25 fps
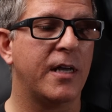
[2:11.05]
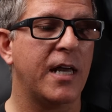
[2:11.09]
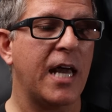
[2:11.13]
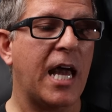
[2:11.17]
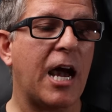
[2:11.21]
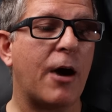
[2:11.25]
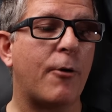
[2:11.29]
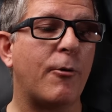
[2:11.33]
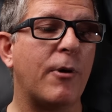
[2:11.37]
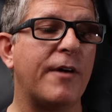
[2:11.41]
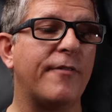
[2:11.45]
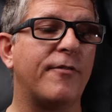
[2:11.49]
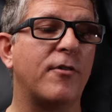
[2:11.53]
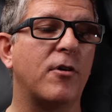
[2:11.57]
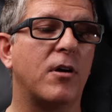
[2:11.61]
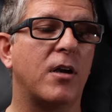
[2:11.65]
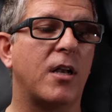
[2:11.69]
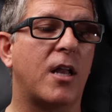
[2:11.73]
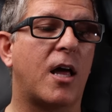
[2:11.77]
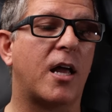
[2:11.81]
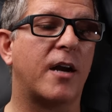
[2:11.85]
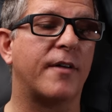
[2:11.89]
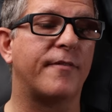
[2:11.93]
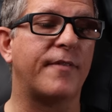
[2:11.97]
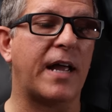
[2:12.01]
However, a
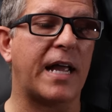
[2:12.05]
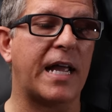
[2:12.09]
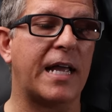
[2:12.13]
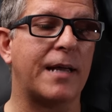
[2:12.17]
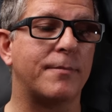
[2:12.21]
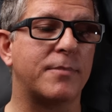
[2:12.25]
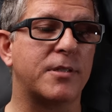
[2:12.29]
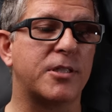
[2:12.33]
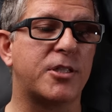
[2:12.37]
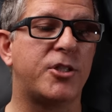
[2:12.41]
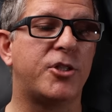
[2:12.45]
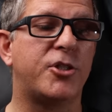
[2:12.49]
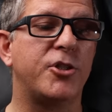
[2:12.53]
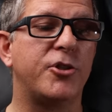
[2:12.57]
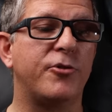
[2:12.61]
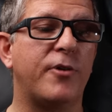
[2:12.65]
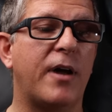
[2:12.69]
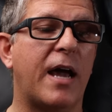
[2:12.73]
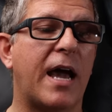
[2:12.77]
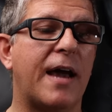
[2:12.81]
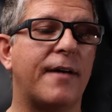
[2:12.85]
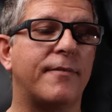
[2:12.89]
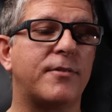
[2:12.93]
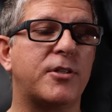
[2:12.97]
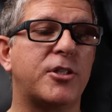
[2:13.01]
lot of amps do
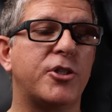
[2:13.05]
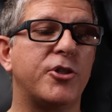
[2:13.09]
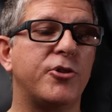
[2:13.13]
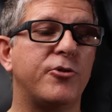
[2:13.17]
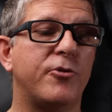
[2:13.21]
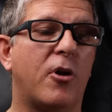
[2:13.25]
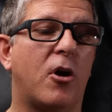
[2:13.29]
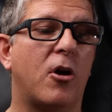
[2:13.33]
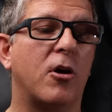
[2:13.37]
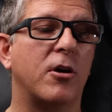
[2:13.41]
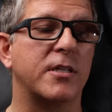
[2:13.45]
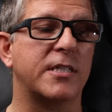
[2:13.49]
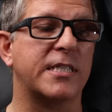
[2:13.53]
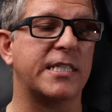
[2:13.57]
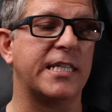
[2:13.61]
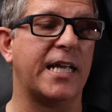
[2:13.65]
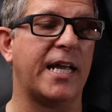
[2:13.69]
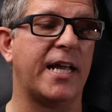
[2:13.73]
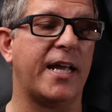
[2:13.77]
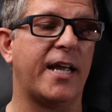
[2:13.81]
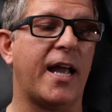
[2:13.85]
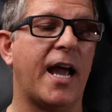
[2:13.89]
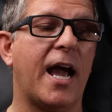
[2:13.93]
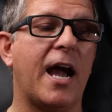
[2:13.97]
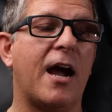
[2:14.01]
have 2
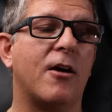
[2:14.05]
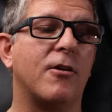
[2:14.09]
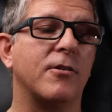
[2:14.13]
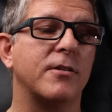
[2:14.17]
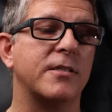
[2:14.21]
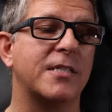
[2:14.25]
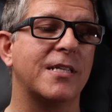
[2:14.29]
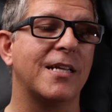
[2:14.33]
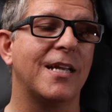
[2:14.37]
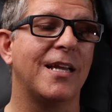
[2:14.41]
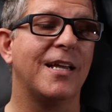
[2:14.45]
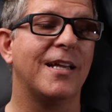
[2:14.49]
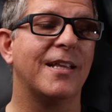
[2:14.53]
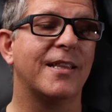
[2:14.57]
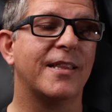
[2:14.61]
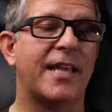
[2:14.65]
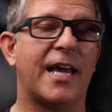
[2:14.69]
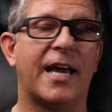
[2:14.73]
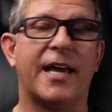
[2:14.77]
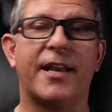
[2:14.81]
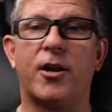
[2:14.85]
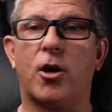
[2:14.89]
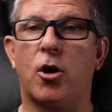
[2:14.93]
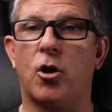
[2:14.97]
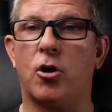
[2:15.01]
RCA outs
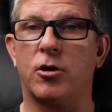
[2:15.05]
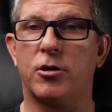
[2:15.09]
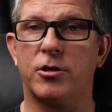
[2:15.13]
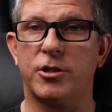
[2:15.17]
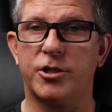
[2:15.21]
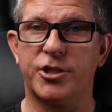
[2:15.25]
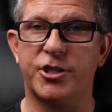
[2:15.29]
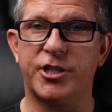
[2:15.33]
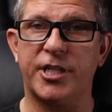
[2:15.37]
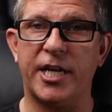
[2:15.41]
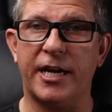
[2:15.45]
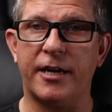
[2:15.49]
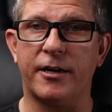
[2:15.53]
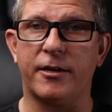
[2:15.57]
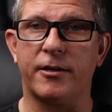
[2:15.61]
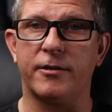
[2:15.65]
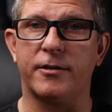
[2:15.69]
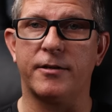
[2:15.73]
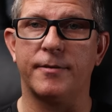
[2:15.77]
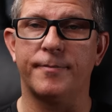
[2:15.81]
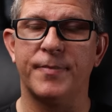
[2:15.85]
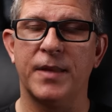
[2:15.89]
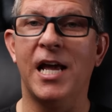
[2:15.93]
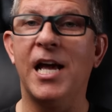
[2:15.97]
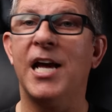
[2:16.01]
that are
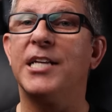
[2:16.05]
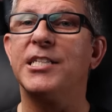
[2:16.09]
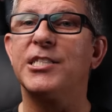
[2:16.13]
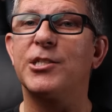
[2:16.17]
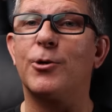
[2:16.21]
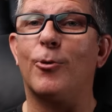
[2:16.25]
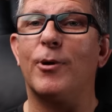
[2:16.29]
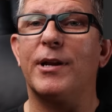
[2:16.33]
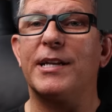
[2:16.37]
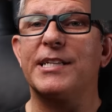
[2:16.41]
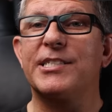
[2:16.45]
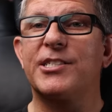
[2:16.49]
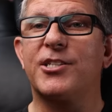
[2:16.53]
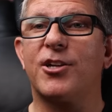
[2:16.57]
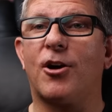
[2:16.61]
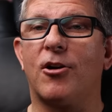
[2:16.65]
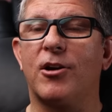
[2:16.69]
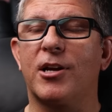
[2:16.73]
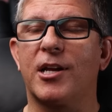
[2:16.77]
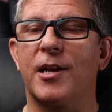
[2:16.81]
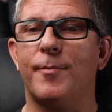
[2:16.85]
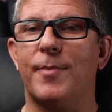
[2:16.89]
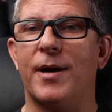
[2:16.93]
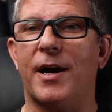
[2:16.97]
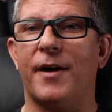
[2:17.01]
shared. So what he's
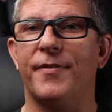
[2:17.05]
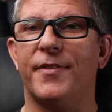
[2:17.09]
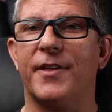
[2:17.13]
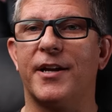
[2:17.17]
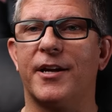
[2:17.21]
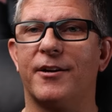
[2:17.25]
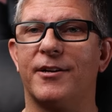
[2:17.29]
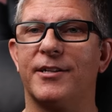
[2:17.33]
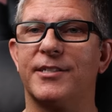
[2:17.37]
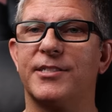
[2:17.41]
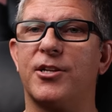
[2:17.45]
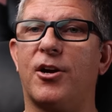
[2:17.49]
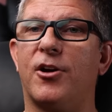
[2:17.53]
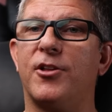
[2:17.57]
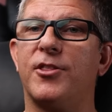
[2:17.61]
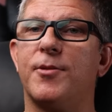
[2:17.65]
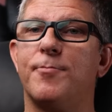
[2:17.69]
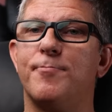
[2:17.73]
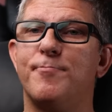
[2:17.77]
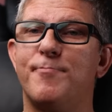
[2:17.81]
talking about there is on